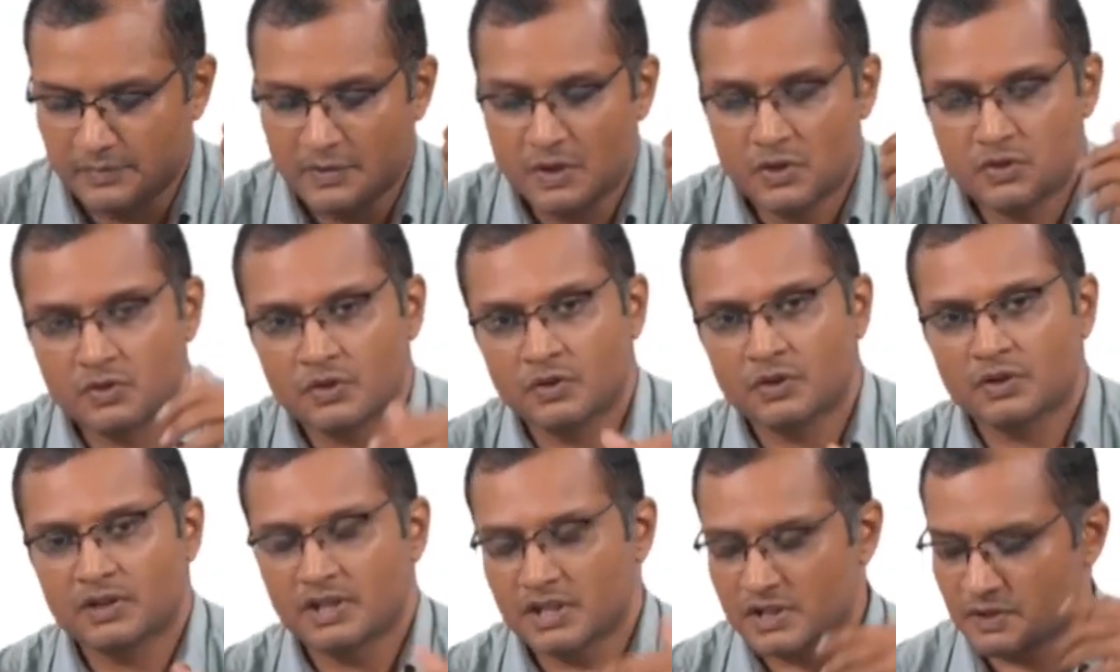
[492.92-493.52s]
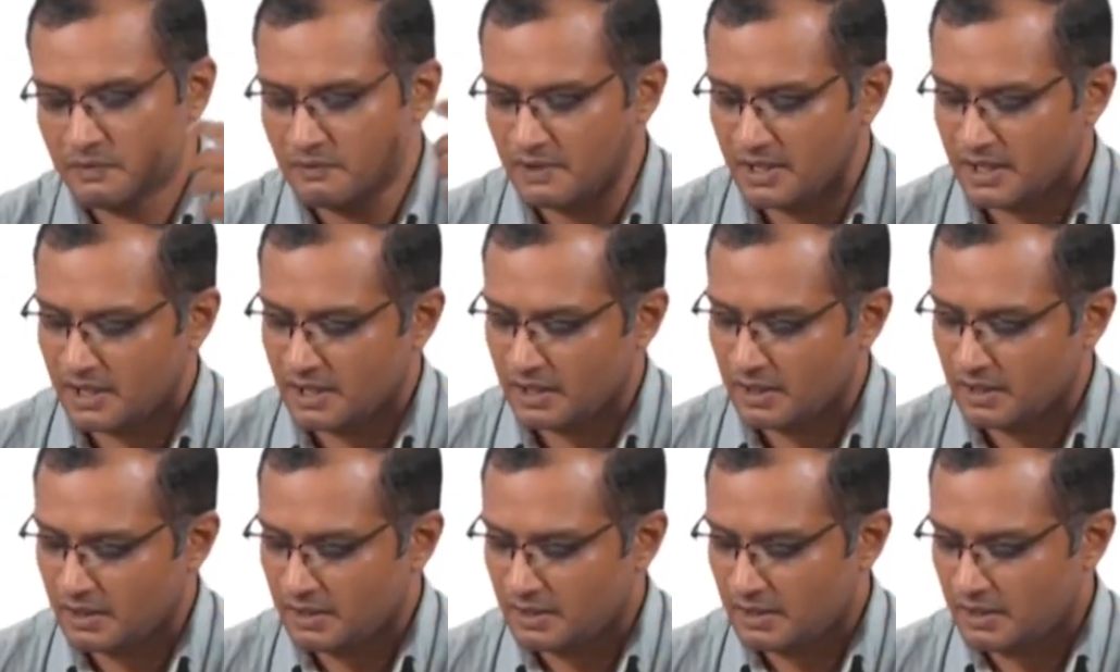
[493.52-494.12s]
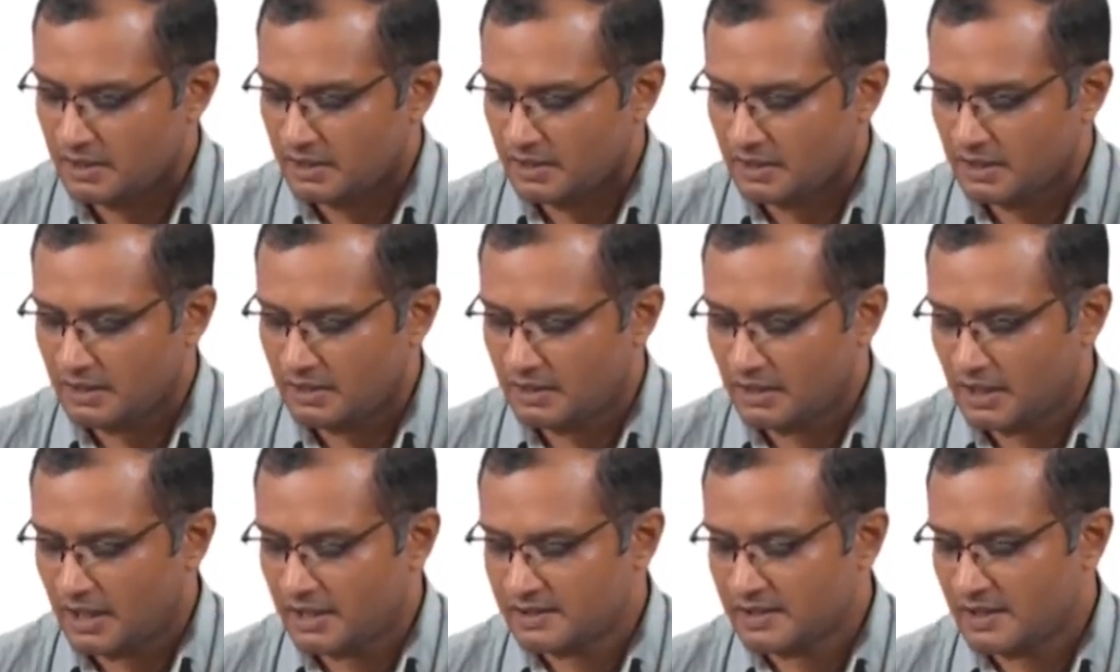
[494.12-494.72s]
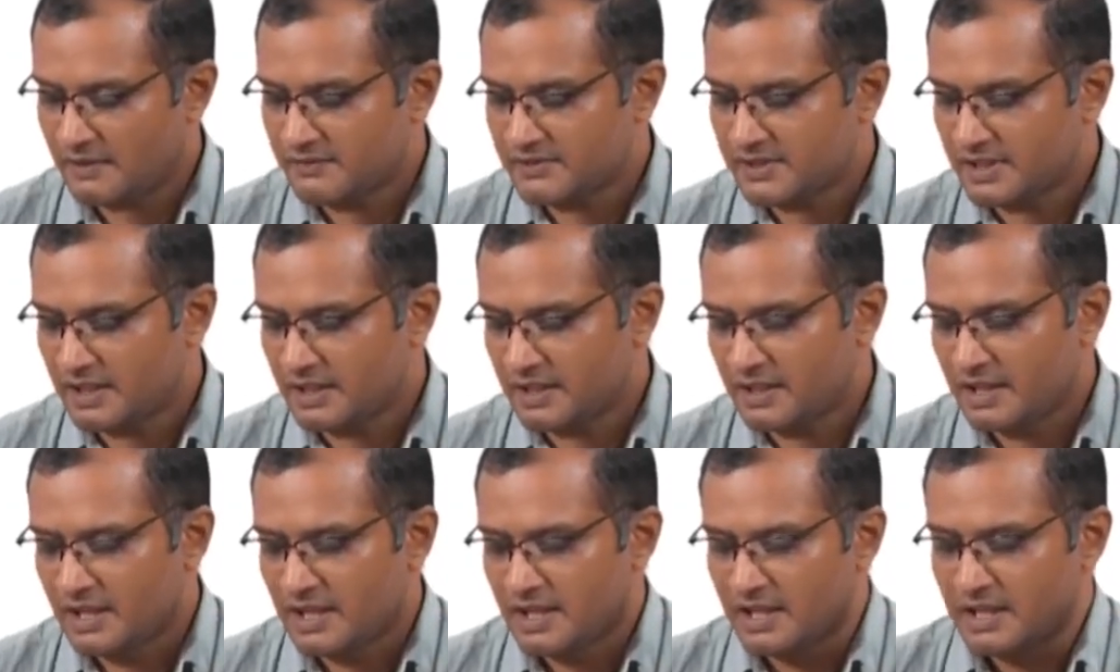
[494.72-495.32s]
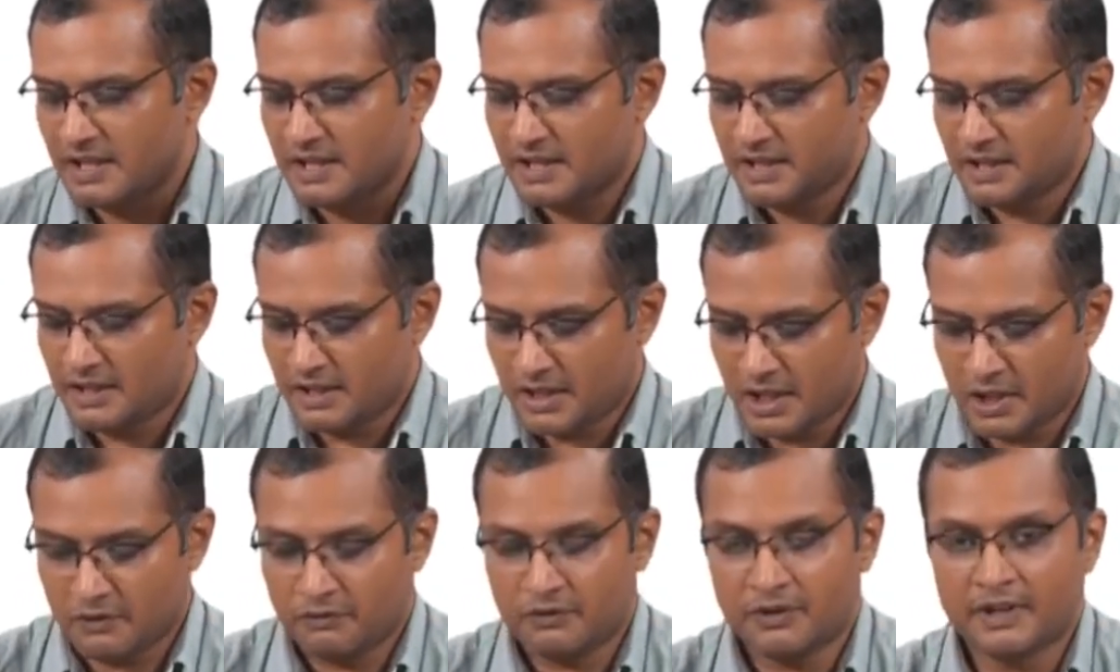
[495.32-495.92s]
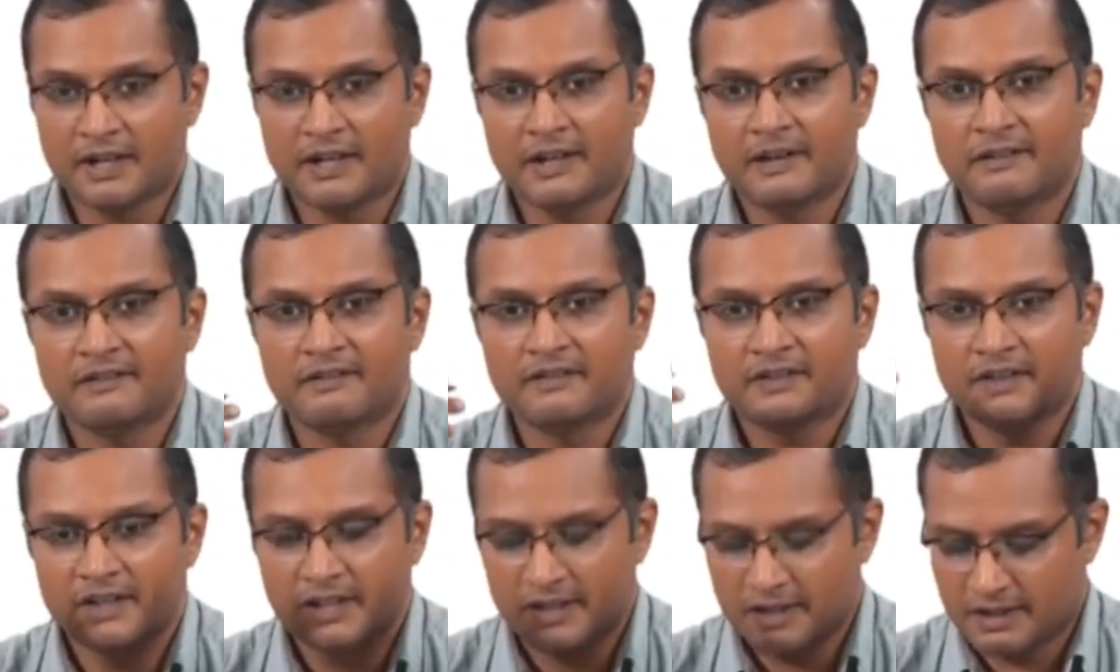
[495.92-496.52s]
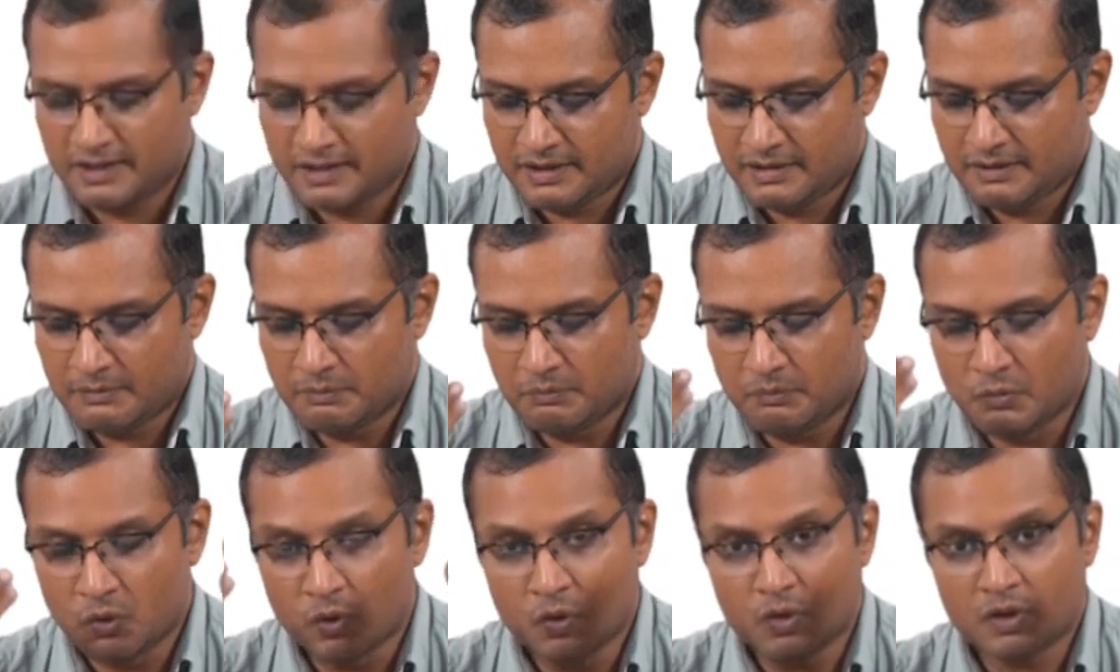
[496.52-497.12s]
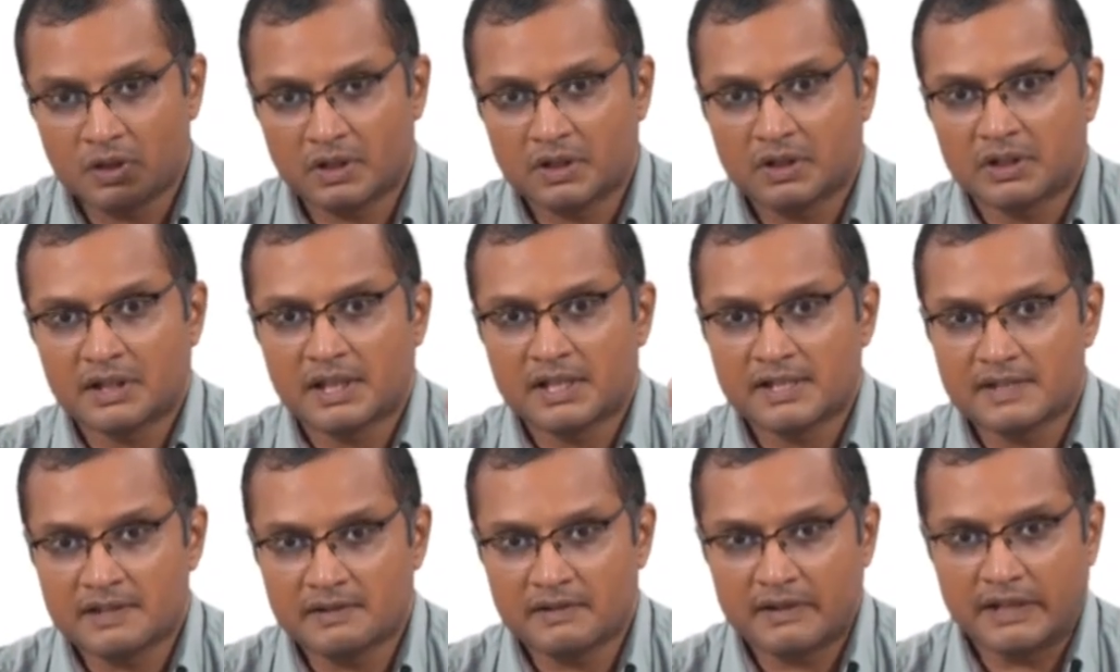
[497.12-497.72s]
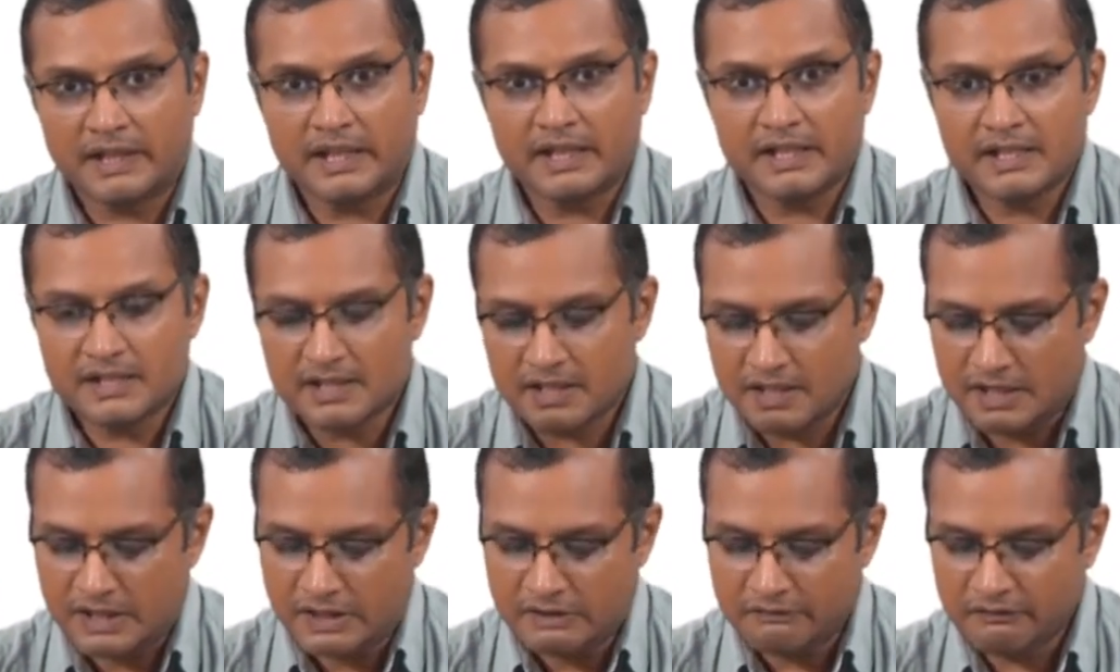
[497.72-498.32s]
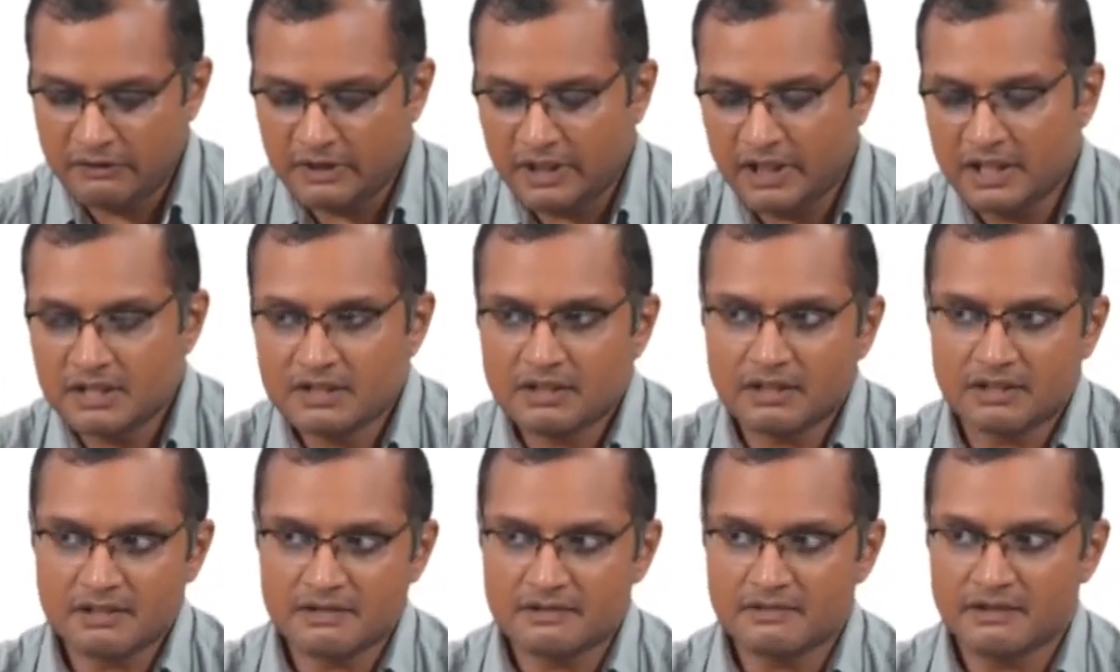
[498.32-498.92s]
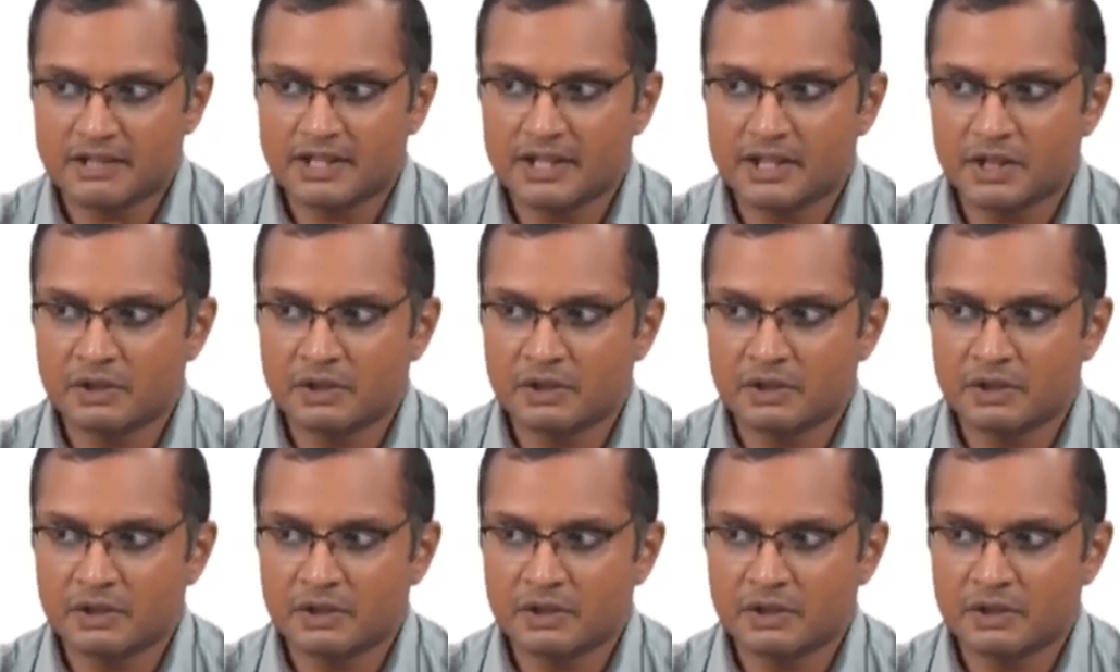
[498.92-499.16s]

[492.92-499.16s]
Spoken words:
So, this way, as I have said, if you have more constraints, for each constraint